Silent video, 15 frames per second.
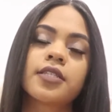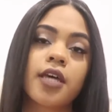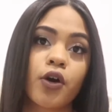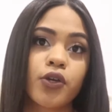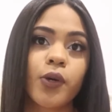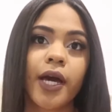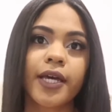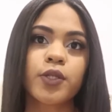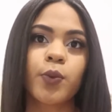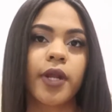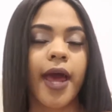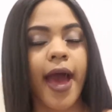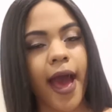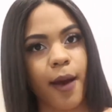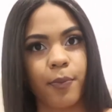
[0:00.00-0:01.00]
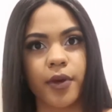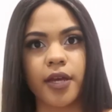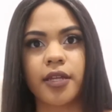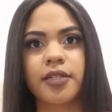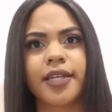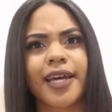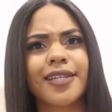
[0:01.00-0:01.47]
tell you guys what
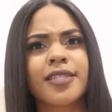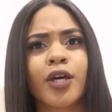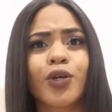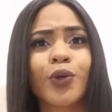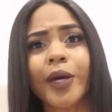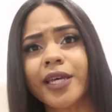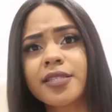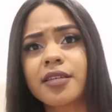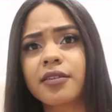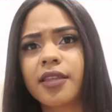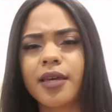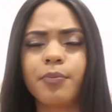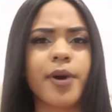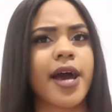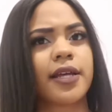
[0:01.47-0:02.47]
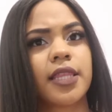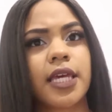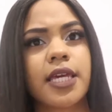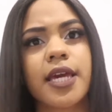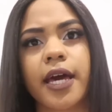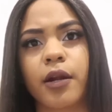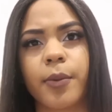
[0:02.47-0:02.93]
happened and tell you guys like the impact
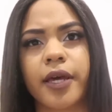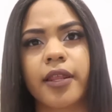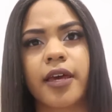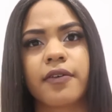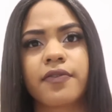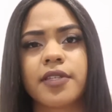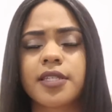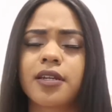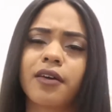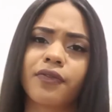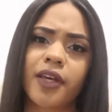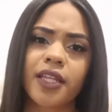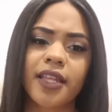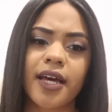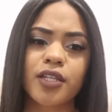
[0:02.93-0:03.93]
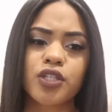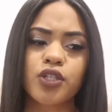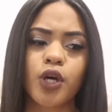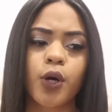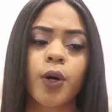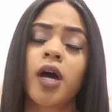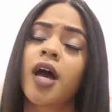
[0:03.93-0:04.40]
that he had on my life and stuff like that.
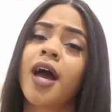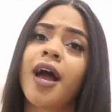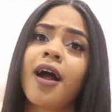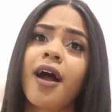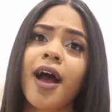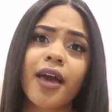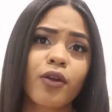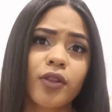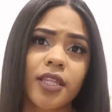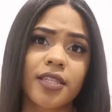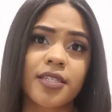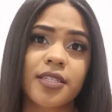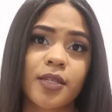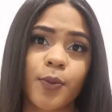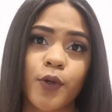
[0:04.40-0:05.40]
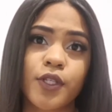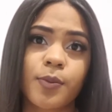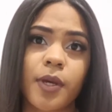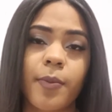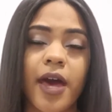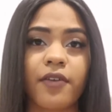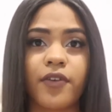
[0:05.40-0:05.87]
So I don't think this is supposed to
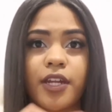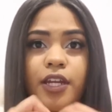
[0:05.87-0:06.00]
be a bad